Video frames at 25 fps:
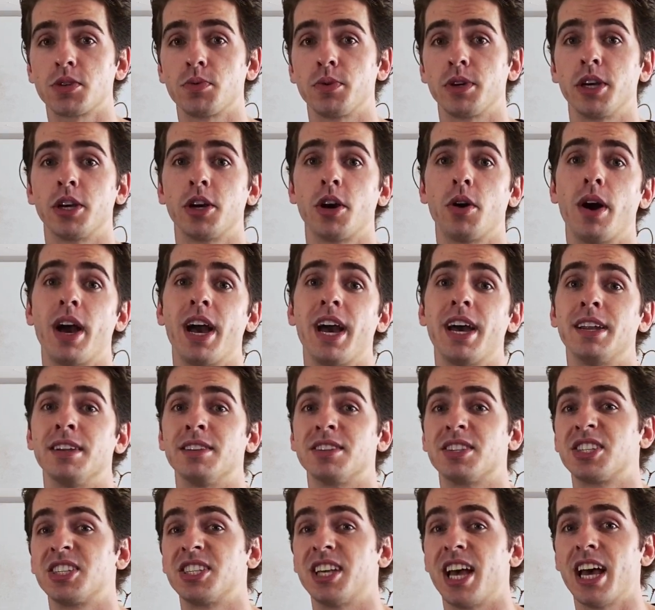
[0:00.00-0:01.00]
we can go ahead and
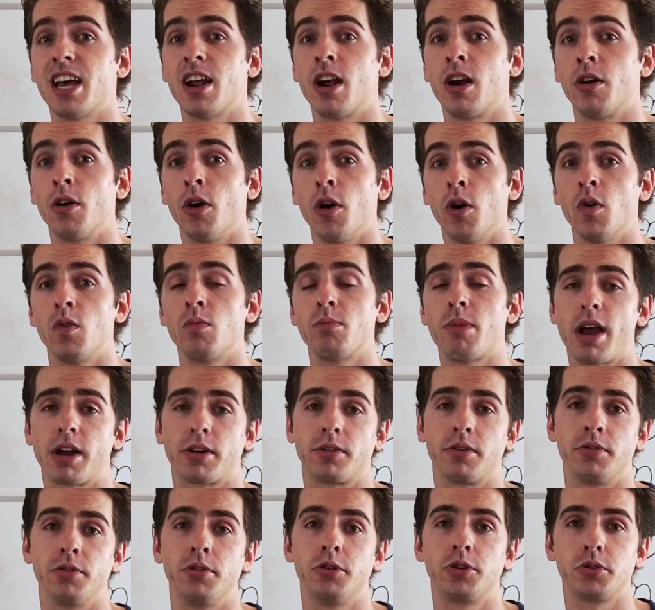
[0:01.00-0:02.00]
set our own
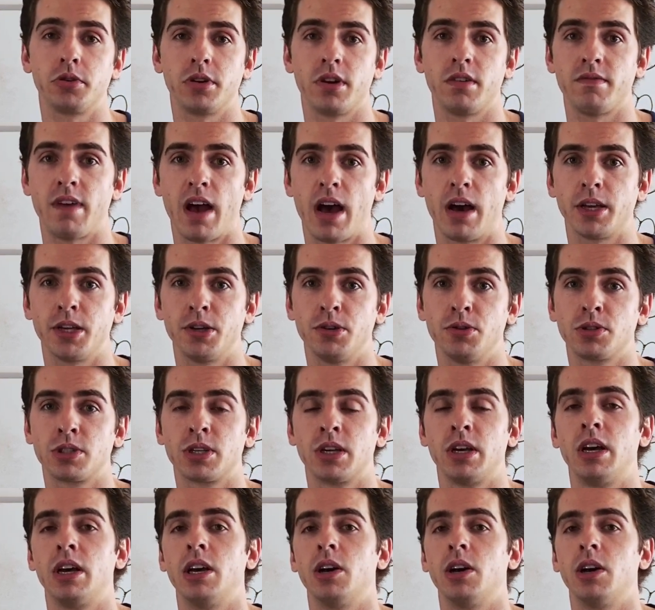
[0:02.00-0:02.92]
macronutrient values.